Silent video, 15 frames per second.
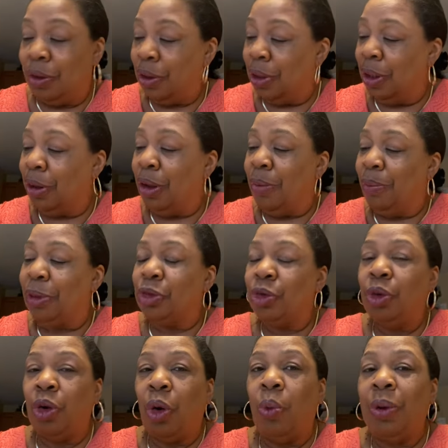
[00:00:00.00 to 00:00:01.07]
But you
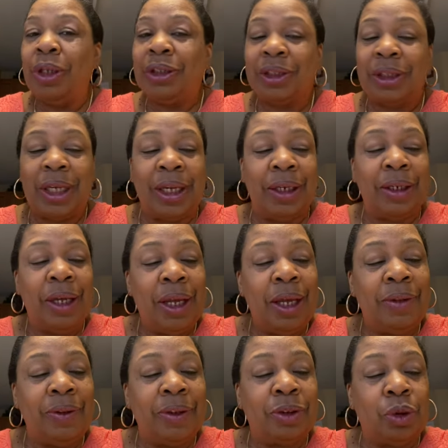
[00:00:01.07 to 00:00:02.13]
know, we said
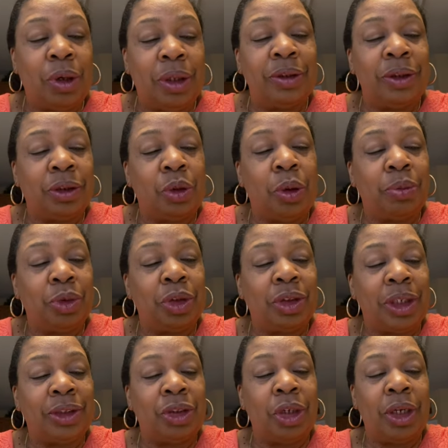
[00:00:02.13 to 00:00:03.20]
in the scripture
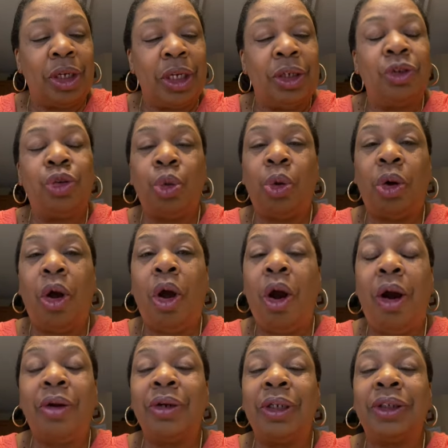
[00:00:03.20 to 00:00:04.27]
says to endure
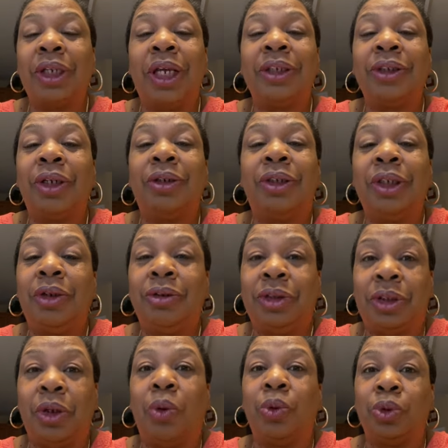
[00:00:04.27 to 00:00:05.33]
hardness as a dear
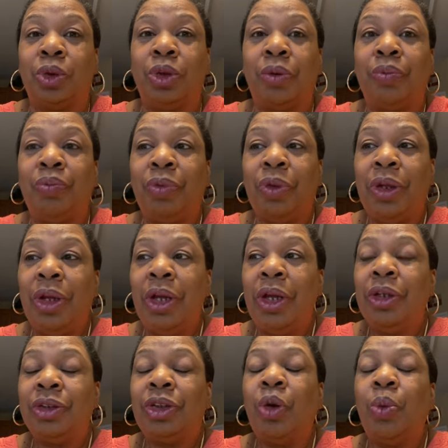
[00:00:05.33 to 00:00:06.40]
soldier.
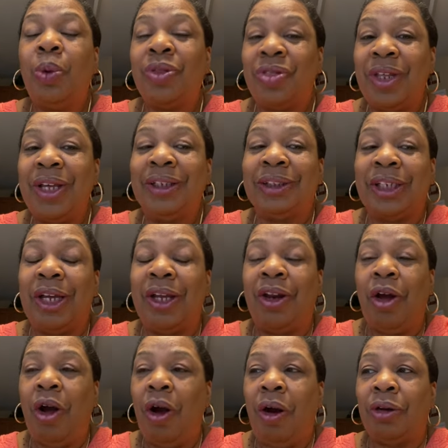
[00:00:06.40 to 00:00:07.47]
So when things get
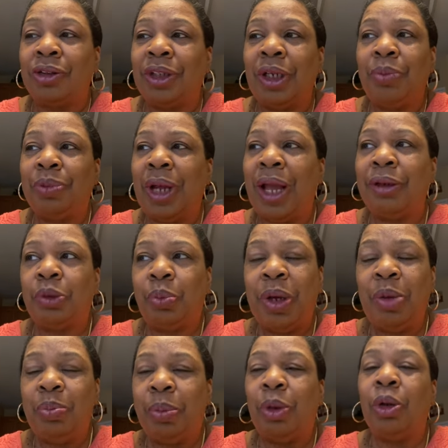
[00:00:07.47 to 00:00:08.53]
hard, sometimes
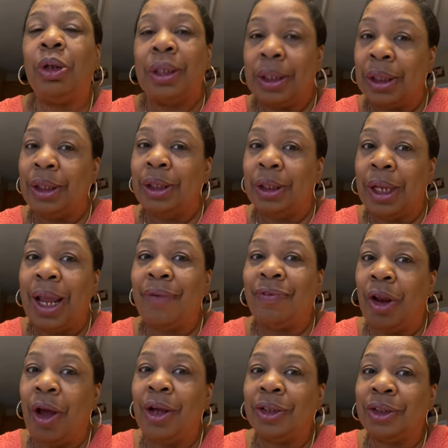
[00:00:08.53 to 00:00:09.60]
people have
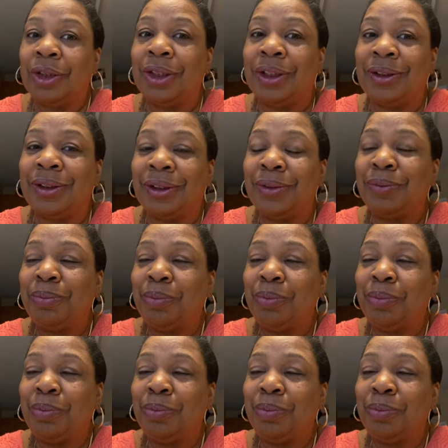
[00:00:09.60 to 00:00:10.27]
lost it,